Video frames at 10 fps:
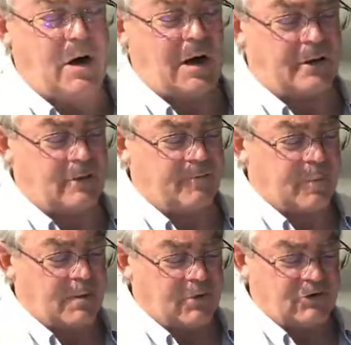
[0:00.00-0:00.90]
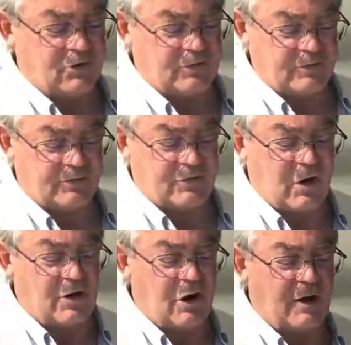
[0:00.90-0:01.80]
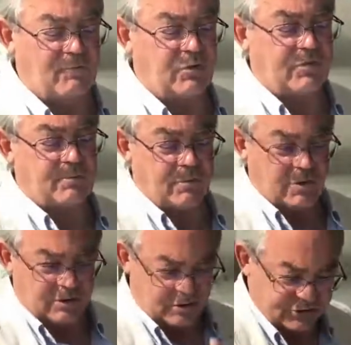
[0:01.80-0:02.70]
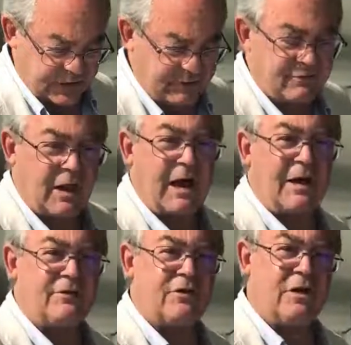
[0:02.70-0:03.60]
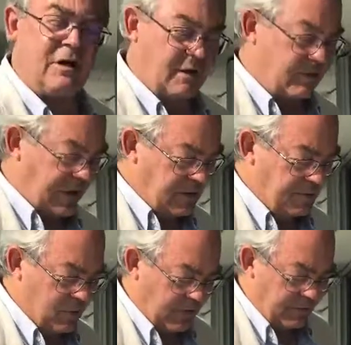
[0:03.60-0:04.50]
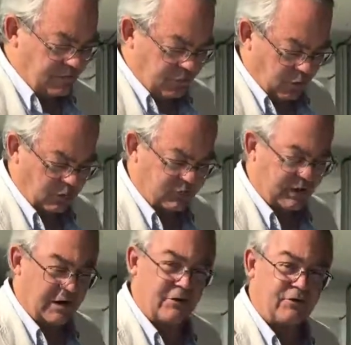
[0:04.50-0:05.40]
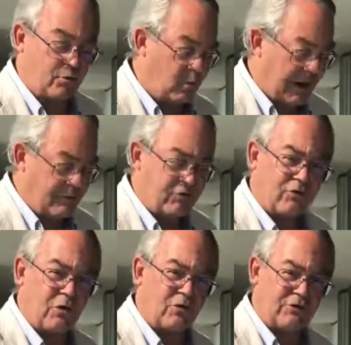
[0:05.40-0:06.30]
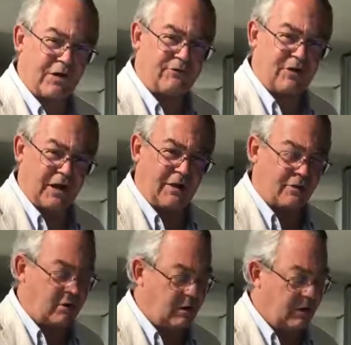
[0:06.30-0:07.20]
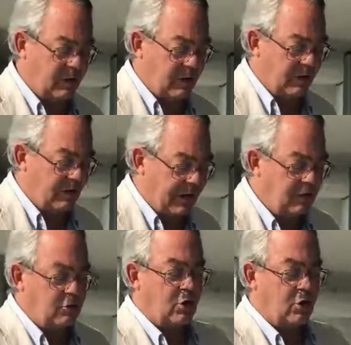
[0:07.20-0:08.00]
model, but you start off with a sheet of glass, then you put on the solar cells, you wire the solar cells together, then you